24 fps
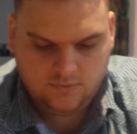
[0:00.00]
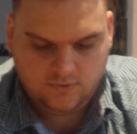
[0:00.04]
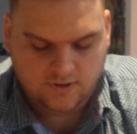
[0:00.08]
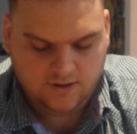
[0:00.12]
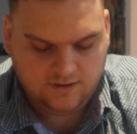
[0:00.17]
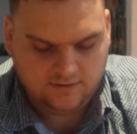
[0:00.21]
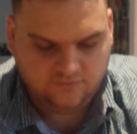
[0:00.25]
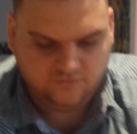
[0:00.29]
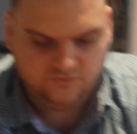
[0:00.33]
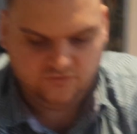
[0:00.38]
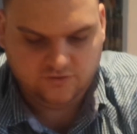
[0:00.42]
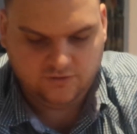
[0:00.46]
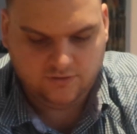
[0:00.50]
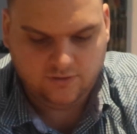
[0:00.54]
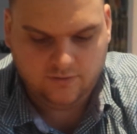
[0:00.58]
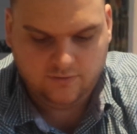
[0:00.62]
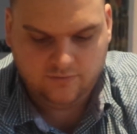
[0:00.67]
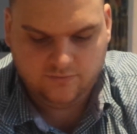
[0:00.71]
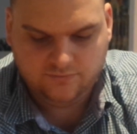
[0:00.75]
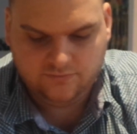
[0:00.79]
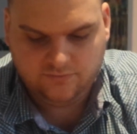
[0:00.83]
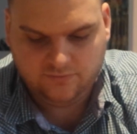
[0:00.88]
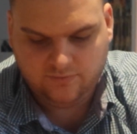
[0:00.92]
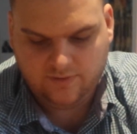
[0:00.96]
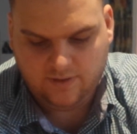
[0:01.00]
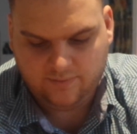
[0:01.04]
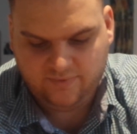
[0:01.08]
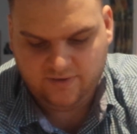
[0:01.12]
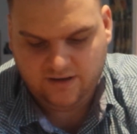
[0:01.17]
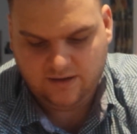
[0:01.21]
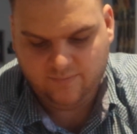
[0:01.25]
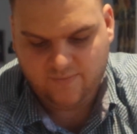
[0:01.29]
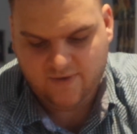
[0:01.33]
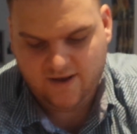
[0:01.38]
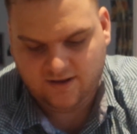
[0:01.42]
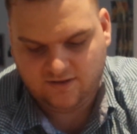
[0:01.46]
And Shadols that
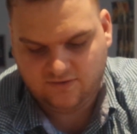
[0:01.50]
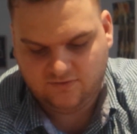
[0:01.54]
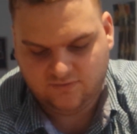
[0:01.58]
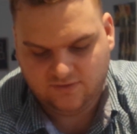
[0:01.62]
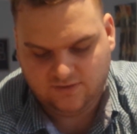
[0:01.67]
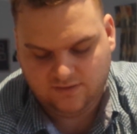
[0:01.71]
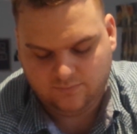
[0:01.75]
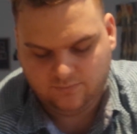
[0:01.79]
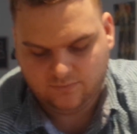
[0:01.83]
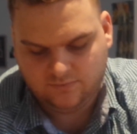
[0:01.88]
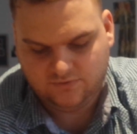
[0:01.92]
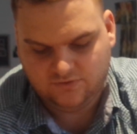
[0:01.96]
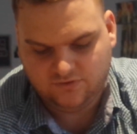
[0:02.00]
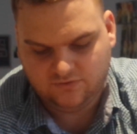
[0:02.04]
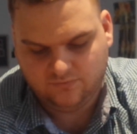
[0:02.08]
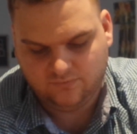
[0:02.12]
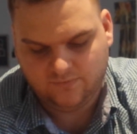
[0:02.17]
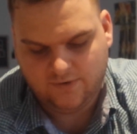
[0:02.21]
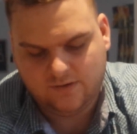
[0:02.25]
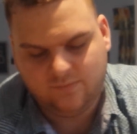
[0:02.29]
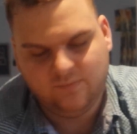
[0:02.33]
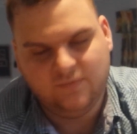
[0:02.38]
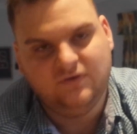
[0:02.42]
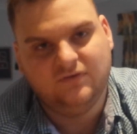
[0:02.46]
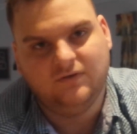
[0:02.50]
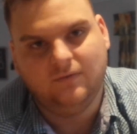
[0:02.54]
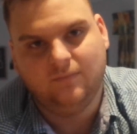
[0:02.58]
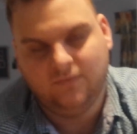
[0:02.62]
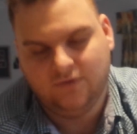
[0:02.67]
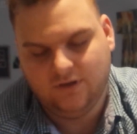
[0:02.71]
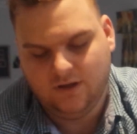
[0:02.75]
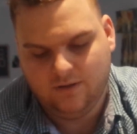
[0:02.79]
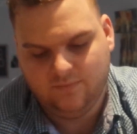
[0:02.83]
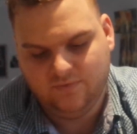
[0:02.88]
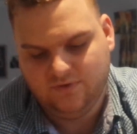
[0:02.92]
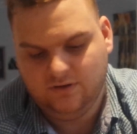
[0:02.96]
played Maxi would just wreck me
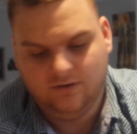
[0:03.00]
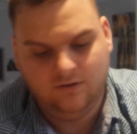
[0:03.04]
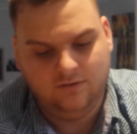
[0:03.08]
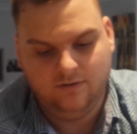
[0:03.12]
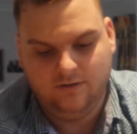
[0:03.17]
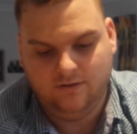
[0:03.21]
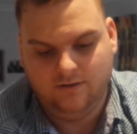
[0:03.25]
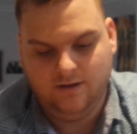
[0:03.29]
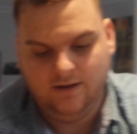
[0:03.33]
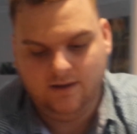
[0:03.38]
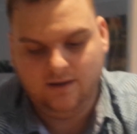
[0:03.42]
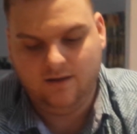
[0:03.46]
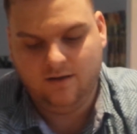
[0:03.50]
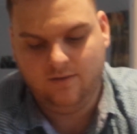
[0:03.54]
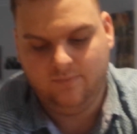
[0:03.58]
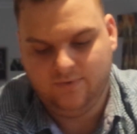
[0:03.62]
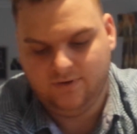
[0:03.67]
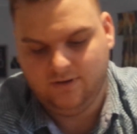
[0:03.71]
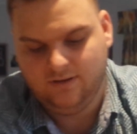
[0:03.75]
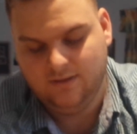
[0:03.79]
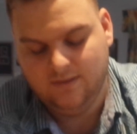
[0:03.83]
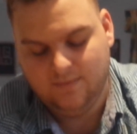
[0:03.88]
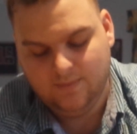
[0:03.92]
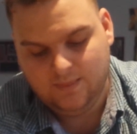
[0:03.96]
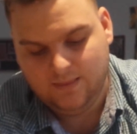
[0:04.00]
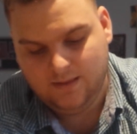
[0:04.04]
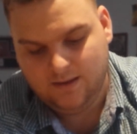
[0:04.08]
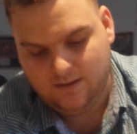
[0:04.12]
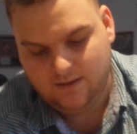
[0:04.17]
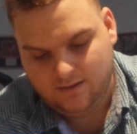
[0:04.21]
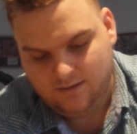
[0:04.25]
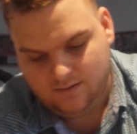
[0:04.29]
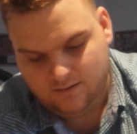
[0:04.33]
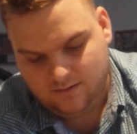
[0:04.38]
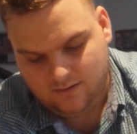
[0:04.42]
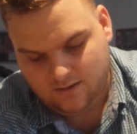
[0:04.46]
sometimes. I don't know how, but
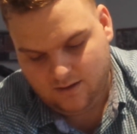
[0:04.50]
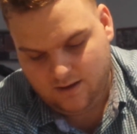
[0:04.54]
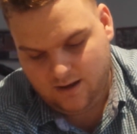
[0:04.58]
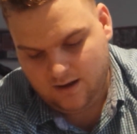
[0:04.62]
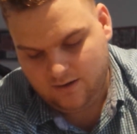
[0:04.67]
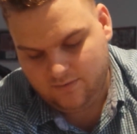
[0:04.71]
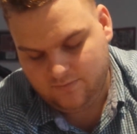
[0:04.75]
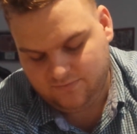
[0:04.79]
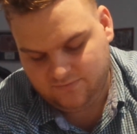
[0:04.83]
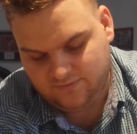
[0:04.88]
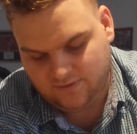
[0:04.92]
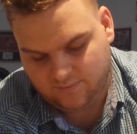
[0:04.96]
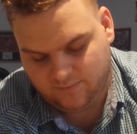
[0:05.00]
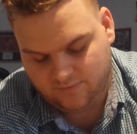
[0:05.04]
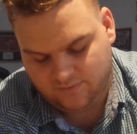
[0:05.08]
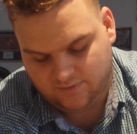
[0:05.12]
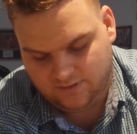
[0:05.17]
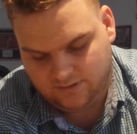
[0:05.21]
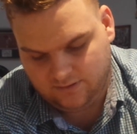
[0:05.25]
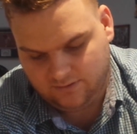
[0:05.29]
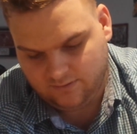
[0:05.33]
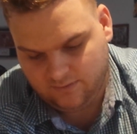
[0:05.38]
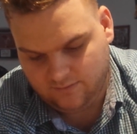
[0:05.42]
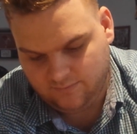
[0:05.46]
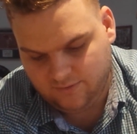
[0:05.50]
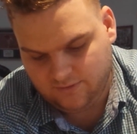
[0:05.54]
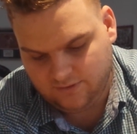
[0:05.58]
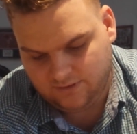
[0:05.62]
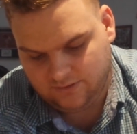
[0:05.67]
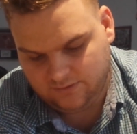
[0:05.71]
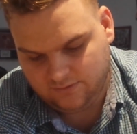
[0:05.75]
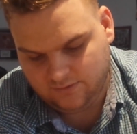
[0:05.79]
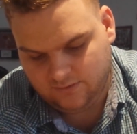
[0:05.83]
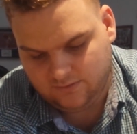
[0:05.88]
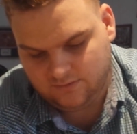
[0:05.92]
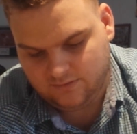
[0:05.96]
Arc was like
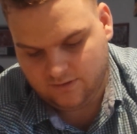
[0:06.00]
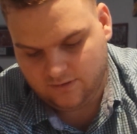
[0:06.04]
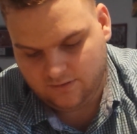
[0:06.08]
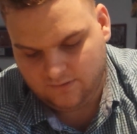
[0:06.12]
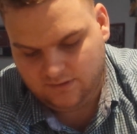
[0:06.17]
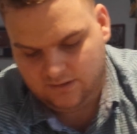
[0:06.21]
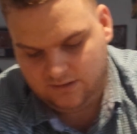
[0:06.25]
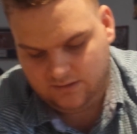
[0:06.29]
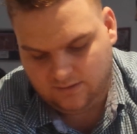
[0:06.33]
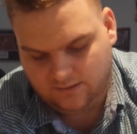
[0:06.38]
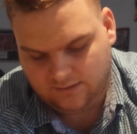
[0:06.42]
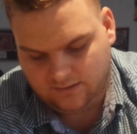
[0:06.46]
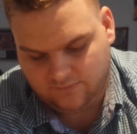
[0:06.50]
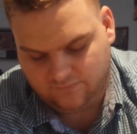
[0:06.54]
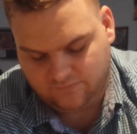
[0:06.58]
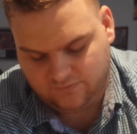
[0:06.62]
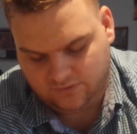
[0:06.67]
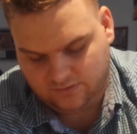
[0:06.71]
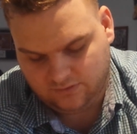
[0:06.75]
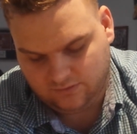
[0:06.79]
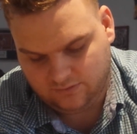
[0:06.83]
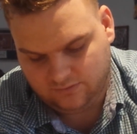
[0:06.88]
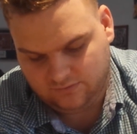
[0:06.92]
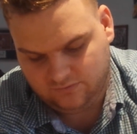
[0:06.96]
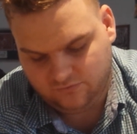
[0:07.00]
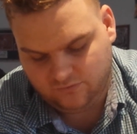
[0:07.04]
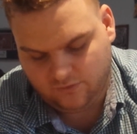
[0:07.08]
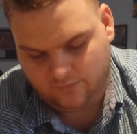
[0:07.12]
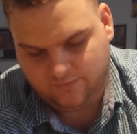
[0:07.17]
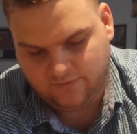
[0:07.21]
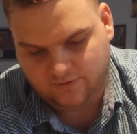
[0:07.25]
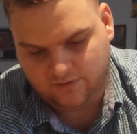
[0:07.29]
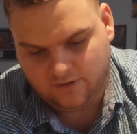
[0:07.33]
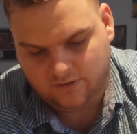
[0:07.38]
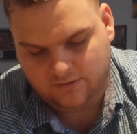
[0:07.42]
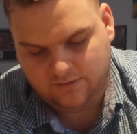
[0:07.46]
pretty good early. Like if you
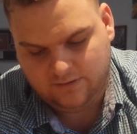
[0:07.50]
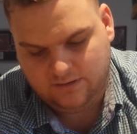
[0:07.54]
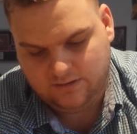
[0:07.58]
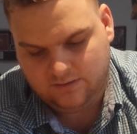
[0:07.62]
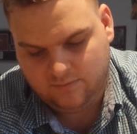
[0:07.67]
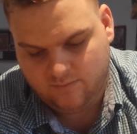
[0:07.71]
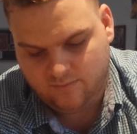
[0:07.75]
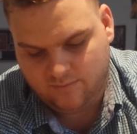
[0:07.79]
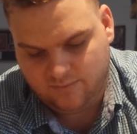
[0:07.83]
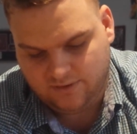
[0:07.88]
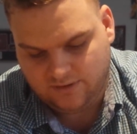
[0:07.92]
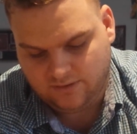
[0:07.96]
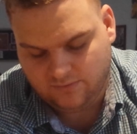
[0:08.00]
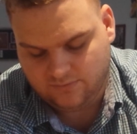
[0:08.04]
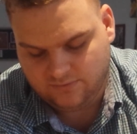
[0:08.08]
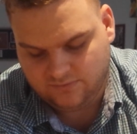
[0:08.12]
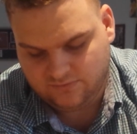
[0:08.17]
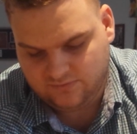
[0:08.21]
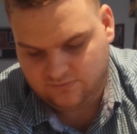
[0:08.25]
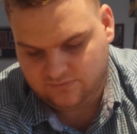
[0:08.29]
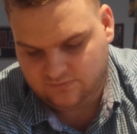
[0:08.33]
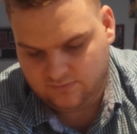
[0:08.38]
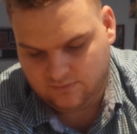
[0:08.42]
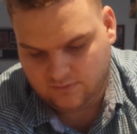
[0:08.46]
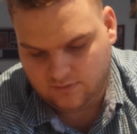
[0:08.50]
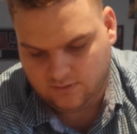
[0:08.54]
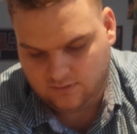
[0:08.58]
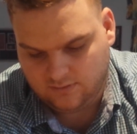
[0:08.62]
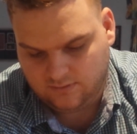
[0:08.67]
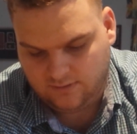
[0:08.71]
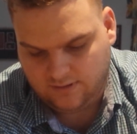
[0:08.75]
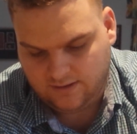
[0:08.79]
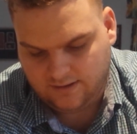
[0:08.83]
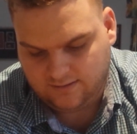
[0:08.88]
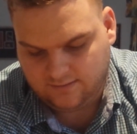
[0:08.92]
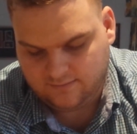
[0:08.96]
drop it early, but it was just
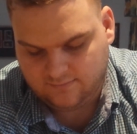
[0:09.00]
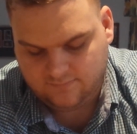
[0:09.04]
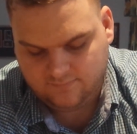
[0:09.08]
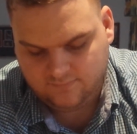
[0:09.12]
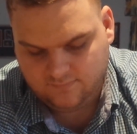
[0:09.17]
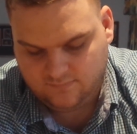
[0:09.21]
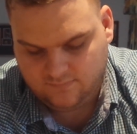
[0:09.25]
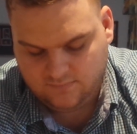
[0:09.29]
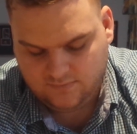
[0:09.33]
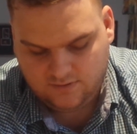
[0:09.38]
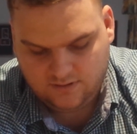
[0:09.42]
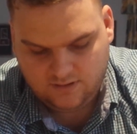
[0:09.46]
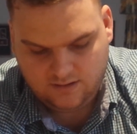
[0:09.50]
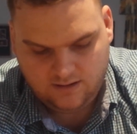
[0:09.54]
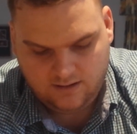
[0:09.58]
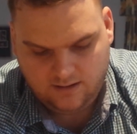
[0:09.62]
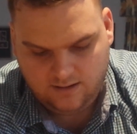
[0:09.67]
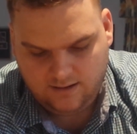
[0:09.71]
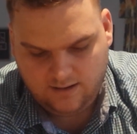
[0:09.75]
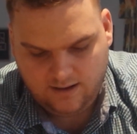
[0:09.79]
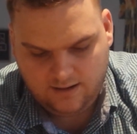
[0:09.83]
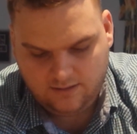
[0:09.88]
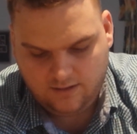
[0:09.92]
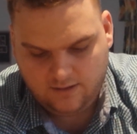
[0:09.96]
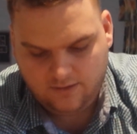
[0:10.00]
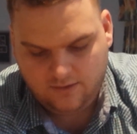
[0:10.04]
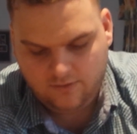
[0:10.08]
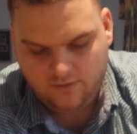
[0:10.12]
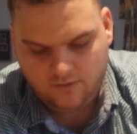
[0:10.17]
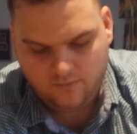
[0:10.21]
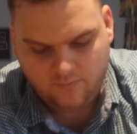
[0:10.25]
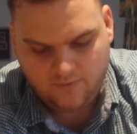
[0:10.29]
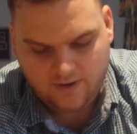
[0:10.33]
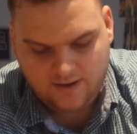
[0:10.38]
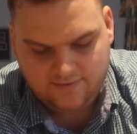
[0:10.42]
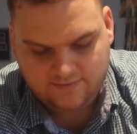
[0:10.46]
not like. I don't
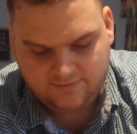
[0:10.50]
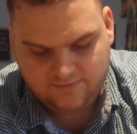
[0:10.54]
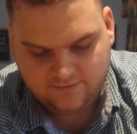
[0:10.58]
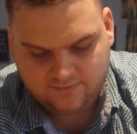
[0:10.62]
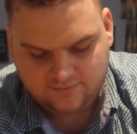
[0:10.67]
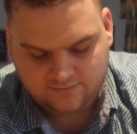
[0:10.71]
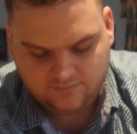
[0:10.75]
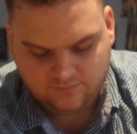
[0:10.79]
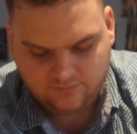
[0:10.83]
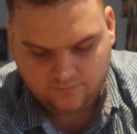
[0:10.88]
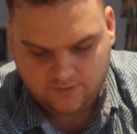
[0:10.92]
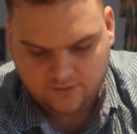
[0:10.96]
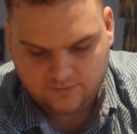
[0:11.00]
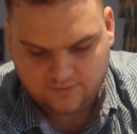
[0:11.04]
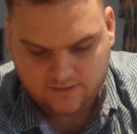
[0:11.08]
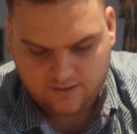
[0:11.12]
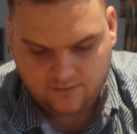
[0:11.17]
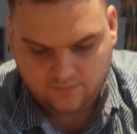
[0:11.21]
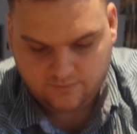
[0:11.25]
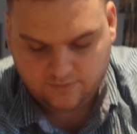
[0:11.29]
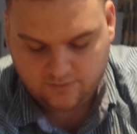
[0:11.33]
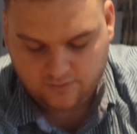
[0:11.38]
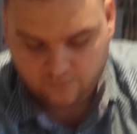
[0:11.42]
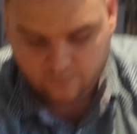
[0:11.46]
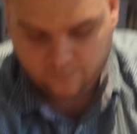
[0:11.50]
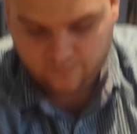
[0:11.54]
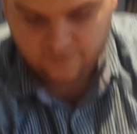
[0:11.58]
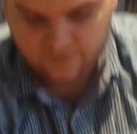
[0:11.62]
know why the deck didn't work that well,